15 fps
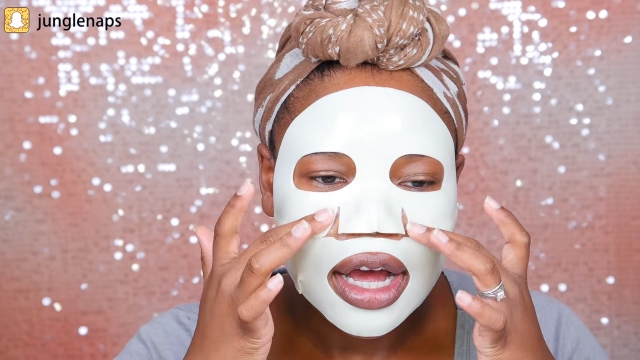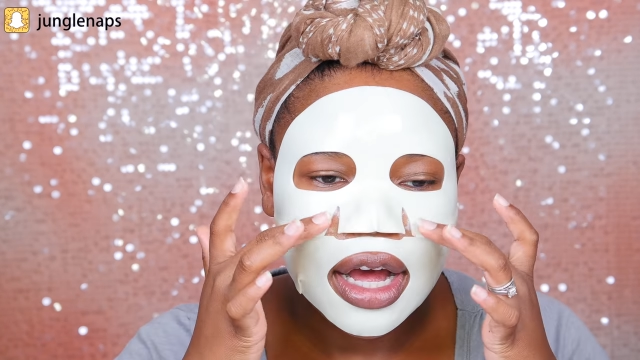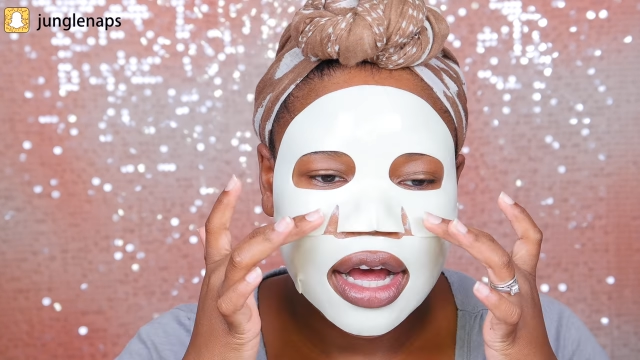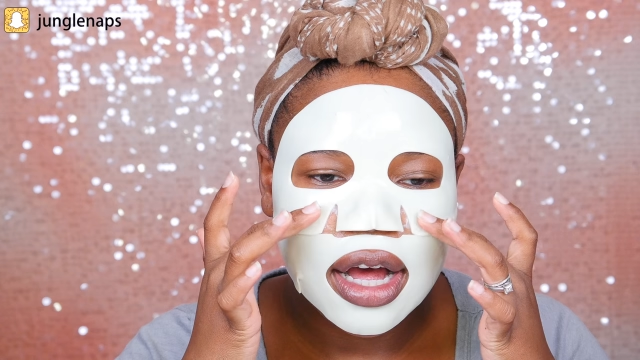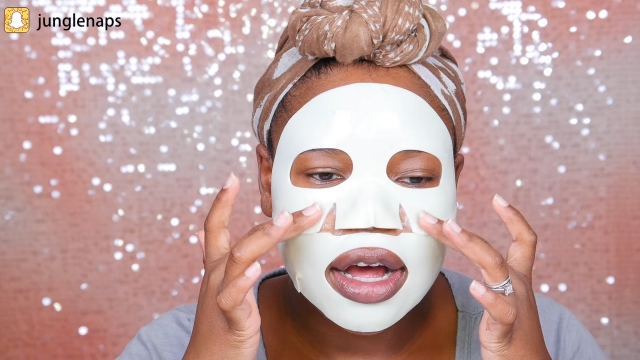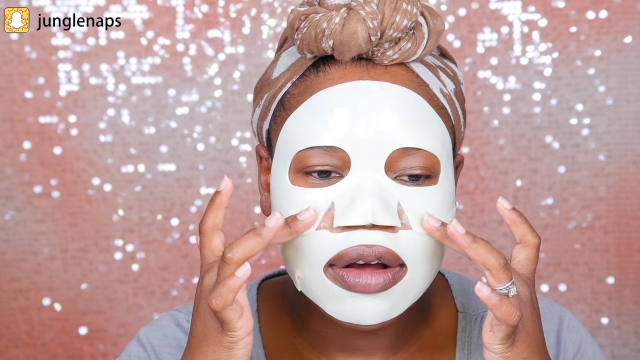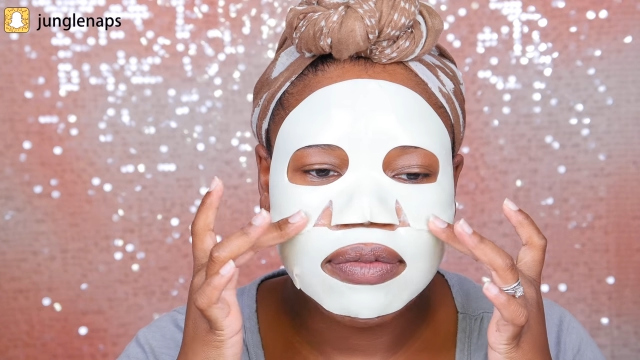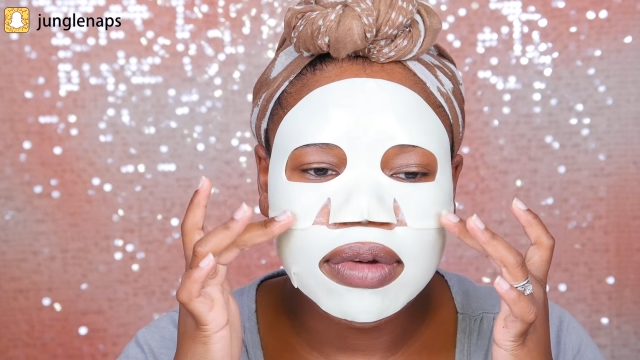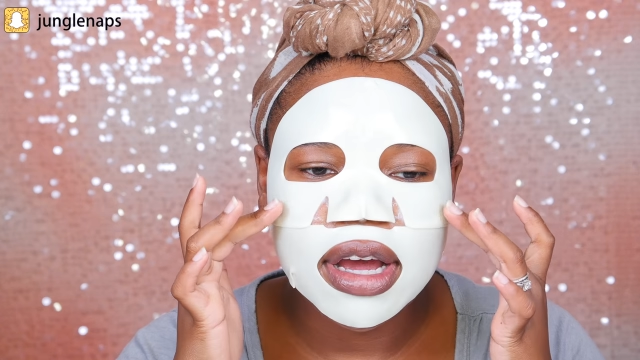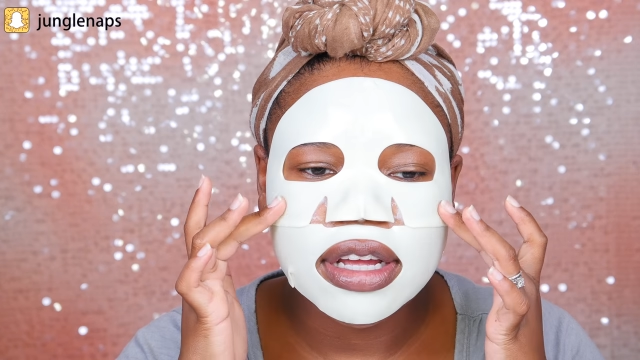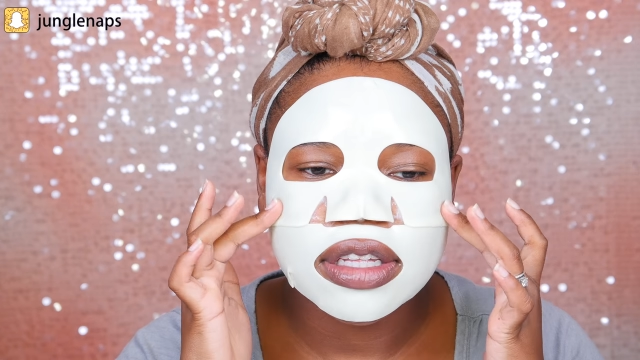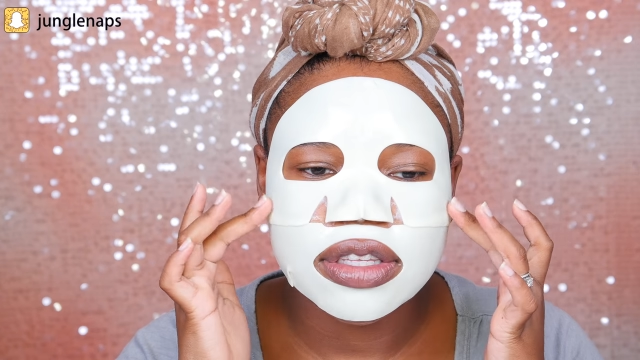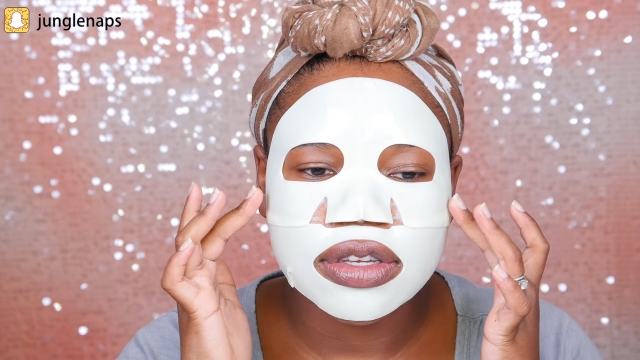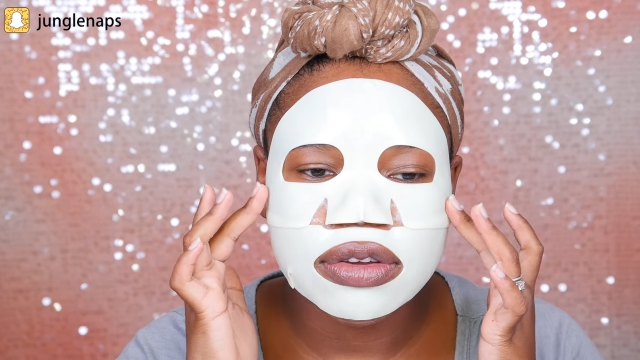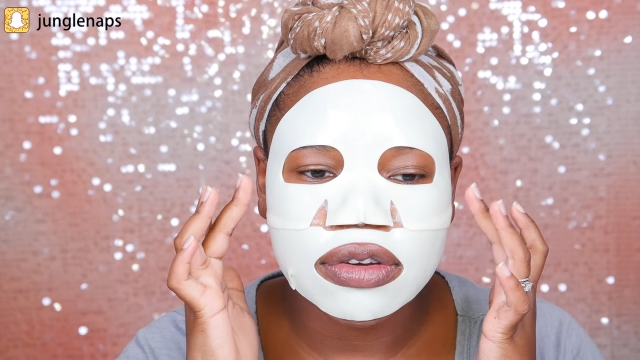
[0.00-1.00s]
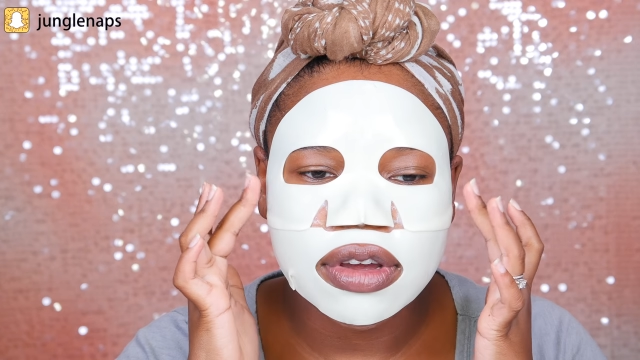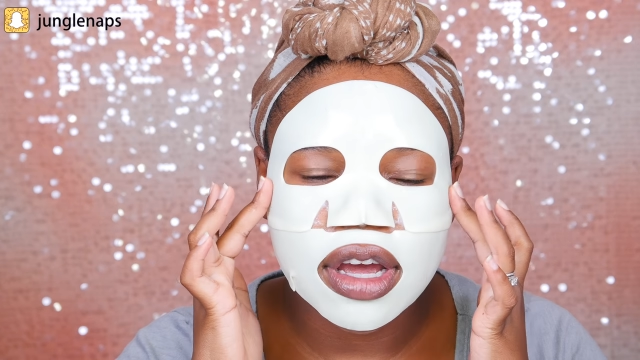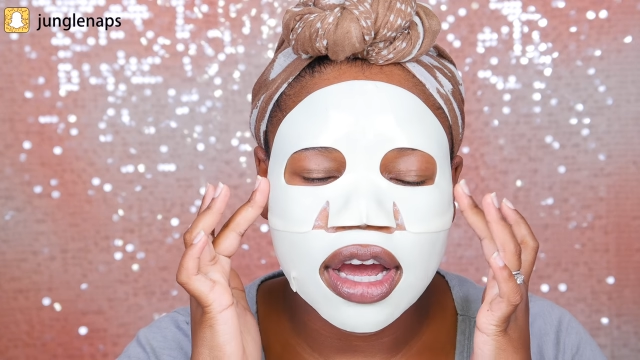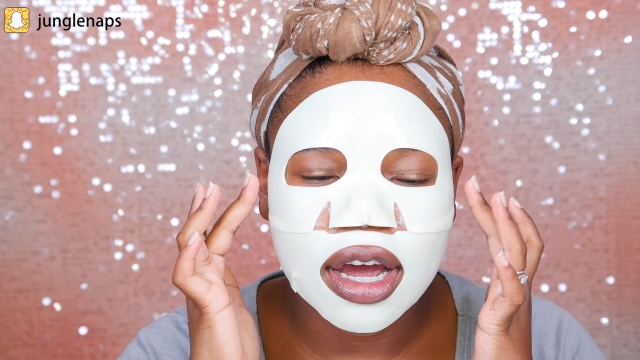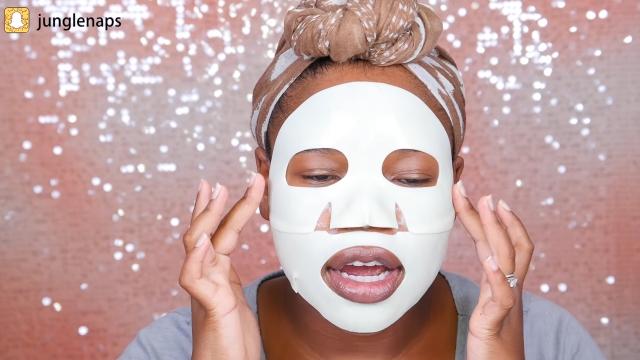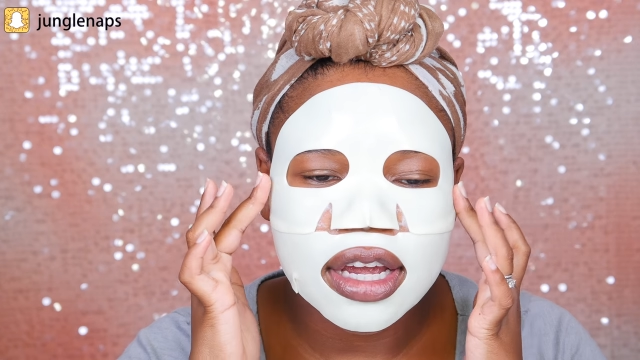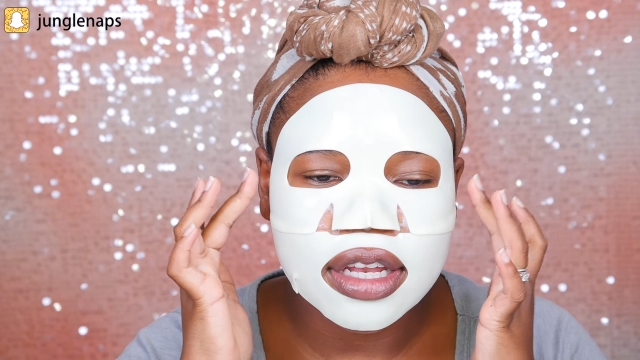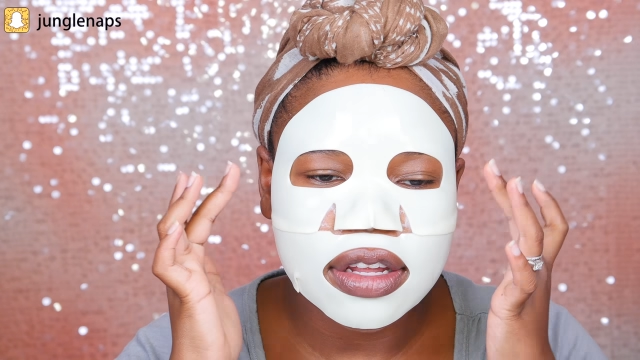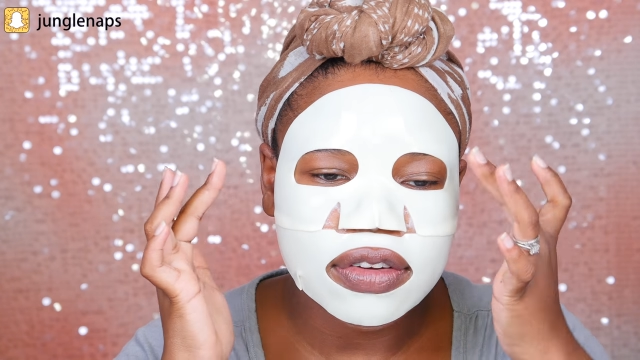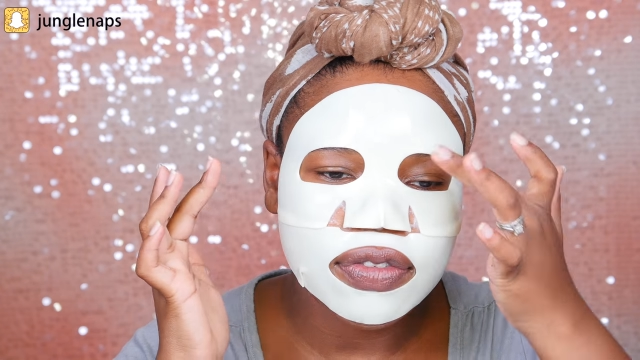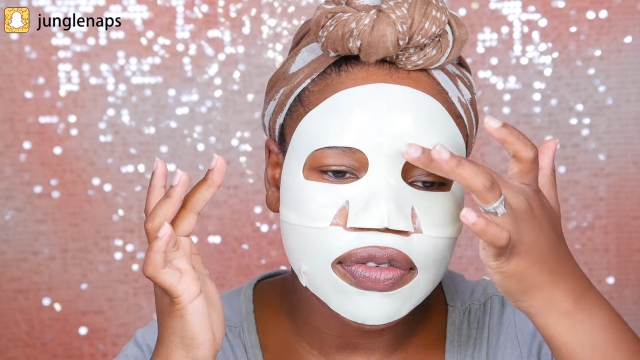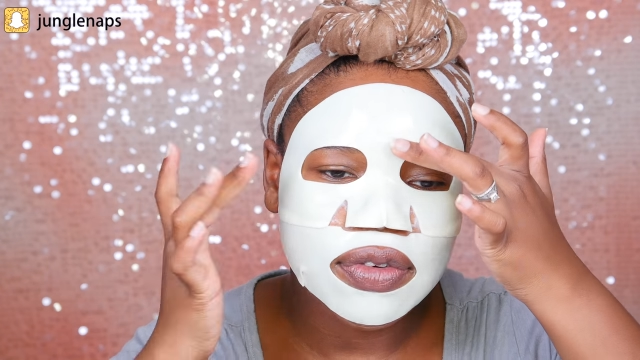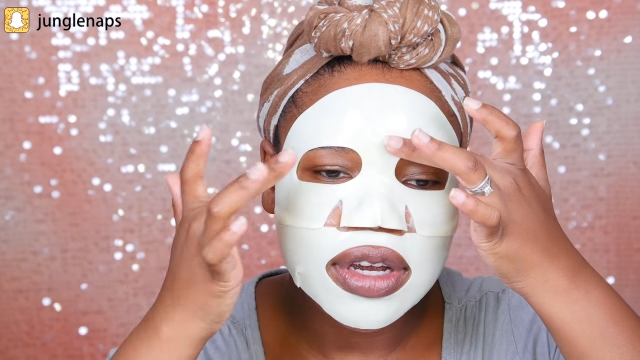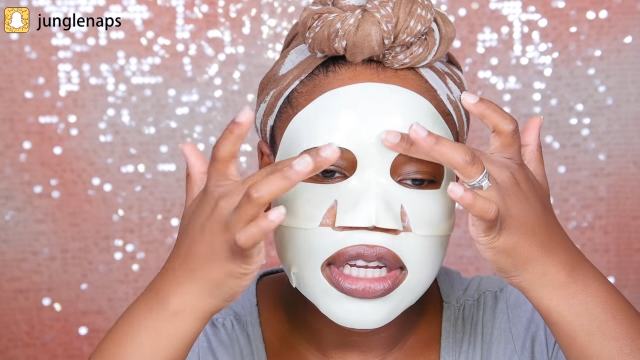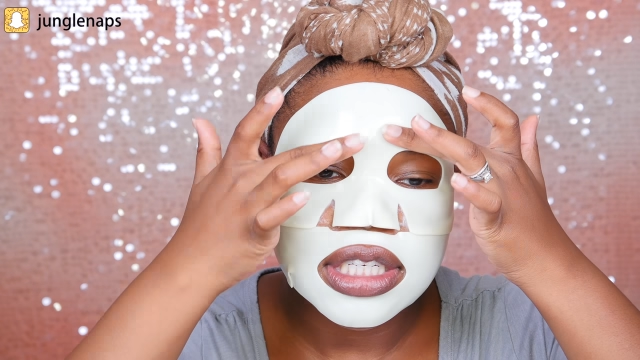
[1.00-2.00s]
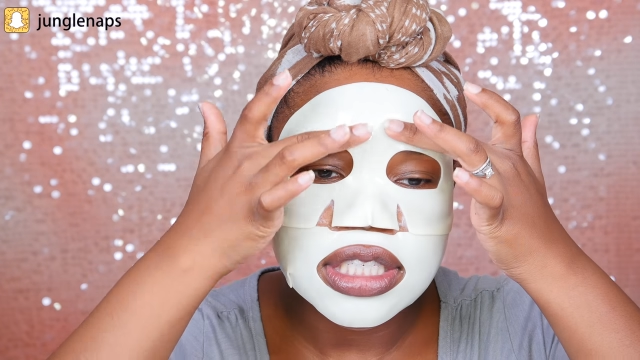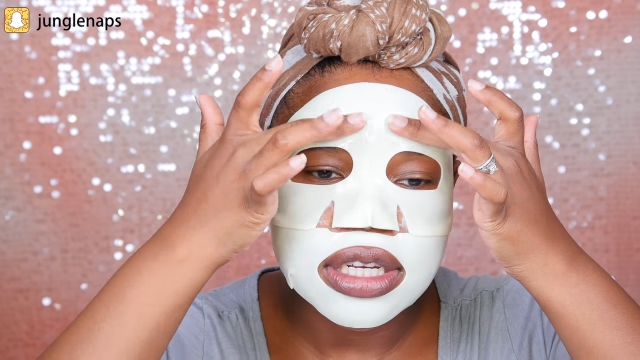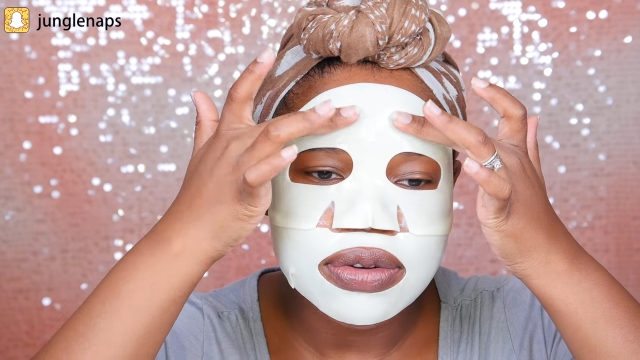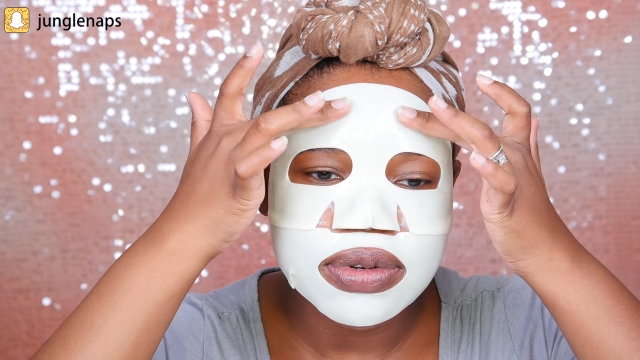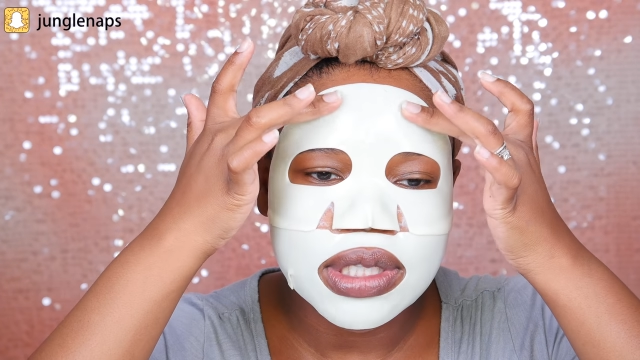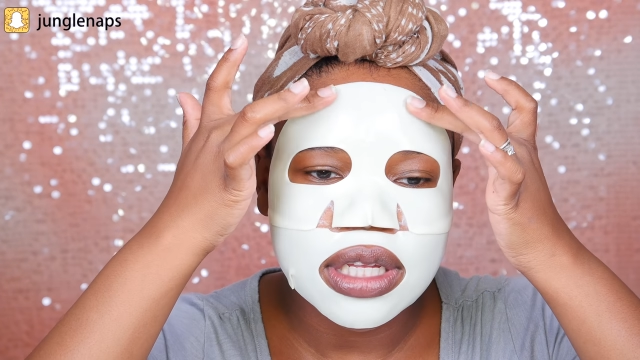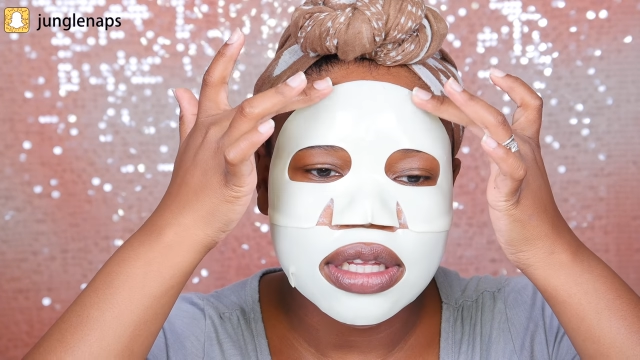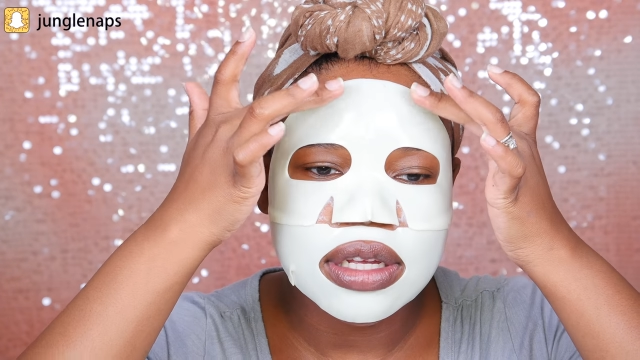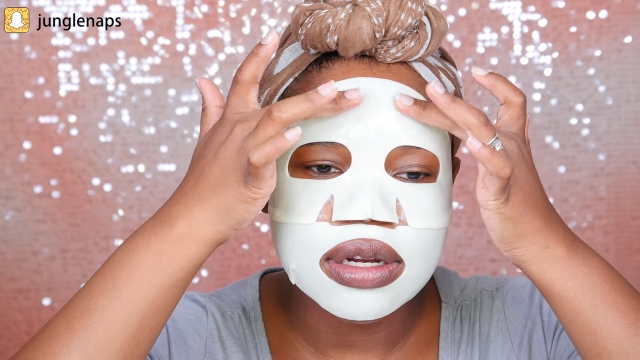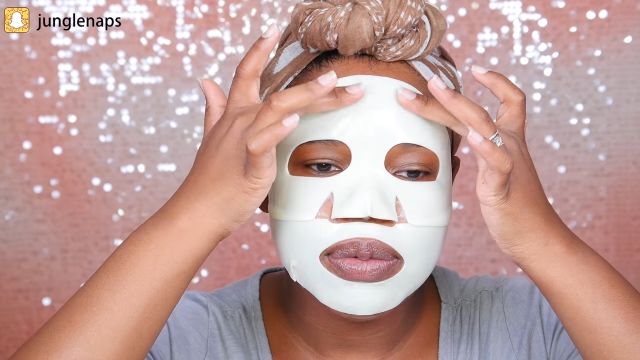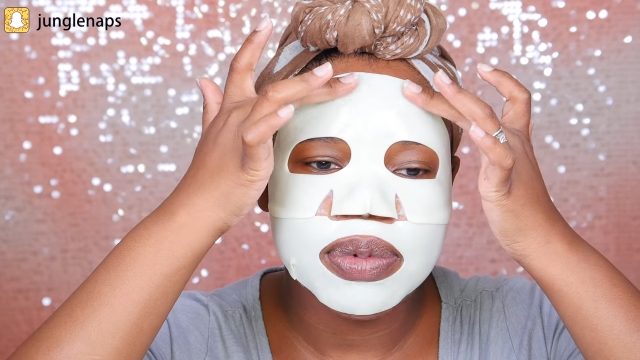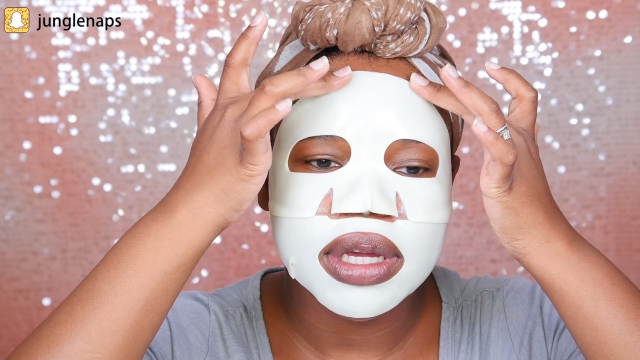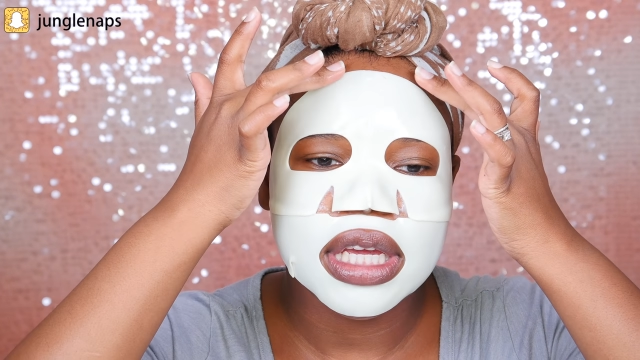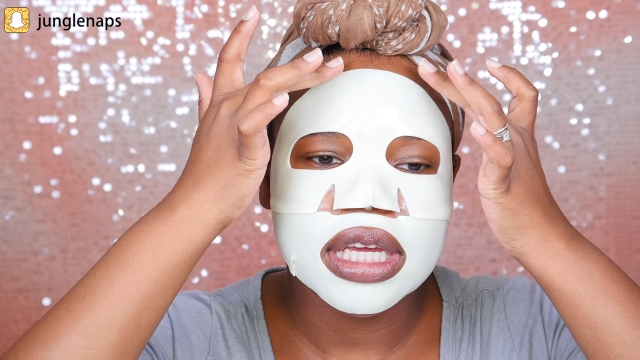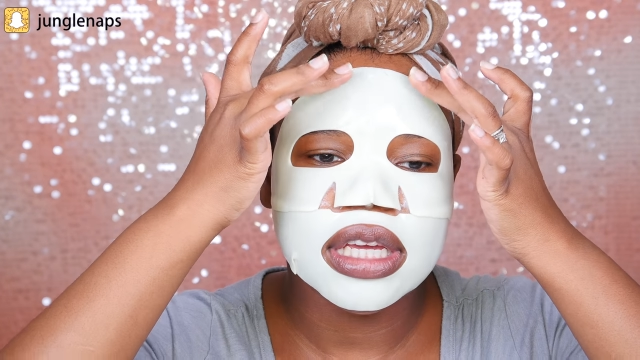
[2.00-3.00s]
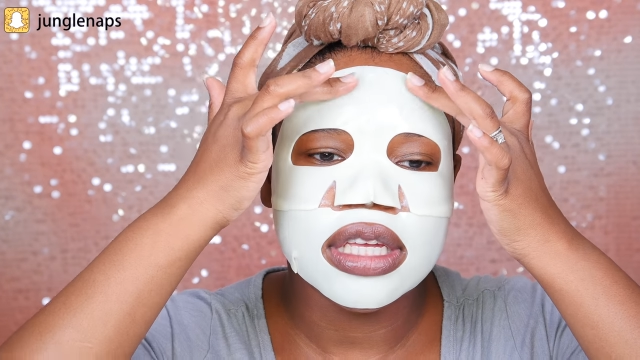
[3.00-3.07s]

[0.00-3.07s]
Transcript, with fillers: Um, I do kind of wish it was a little bit